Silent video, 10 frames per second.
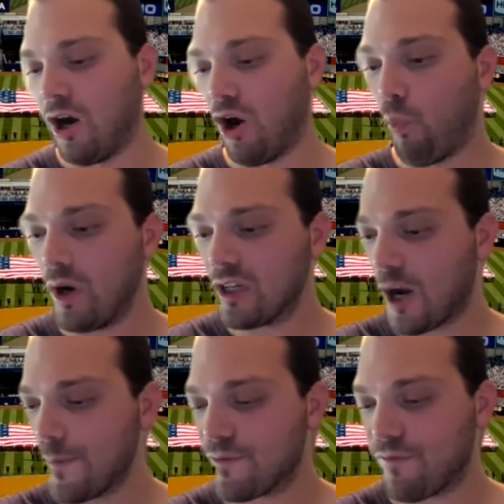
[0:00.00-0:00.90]
One
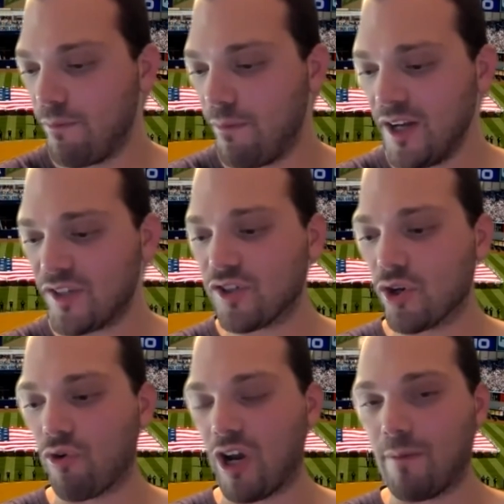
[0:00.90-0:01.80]
comes from
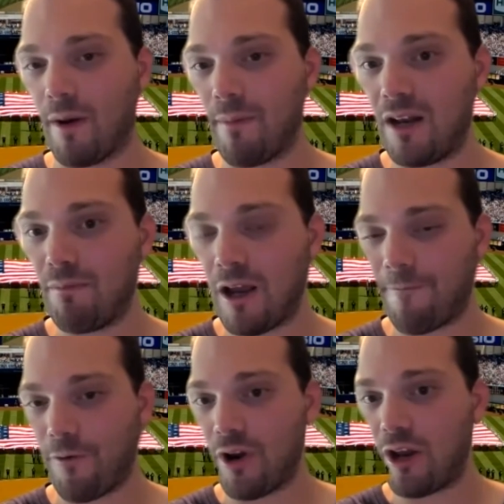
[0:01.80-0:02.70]
Instagram. My main
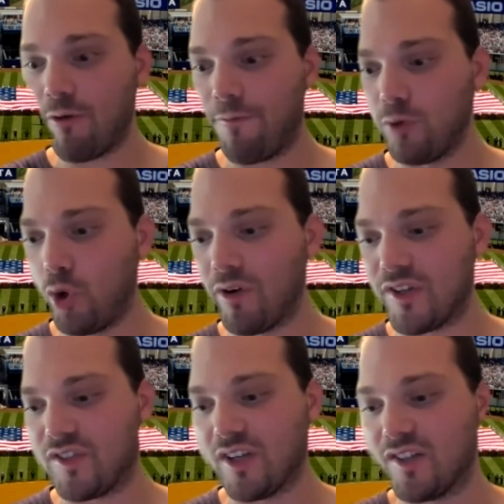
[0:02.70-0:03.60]
man, Fernando
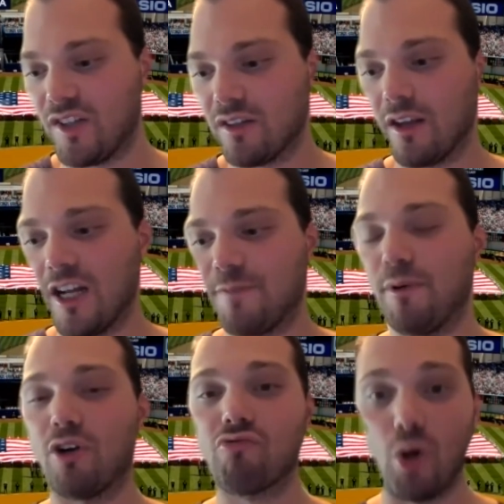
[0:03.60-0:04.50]
Flores, says, it's
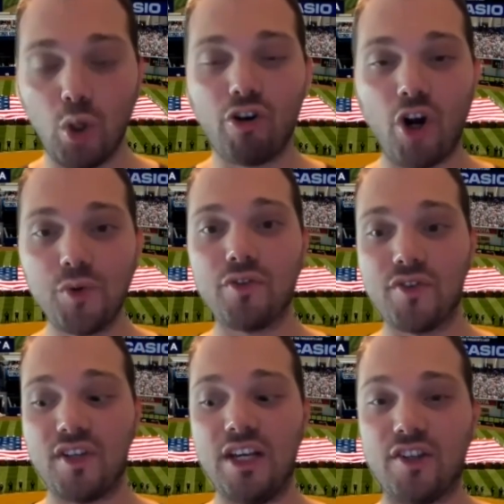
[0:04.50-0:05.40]
been a roller coaster
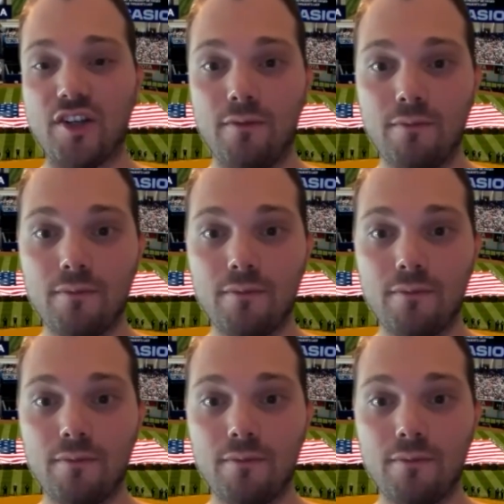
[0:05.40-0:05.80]
season.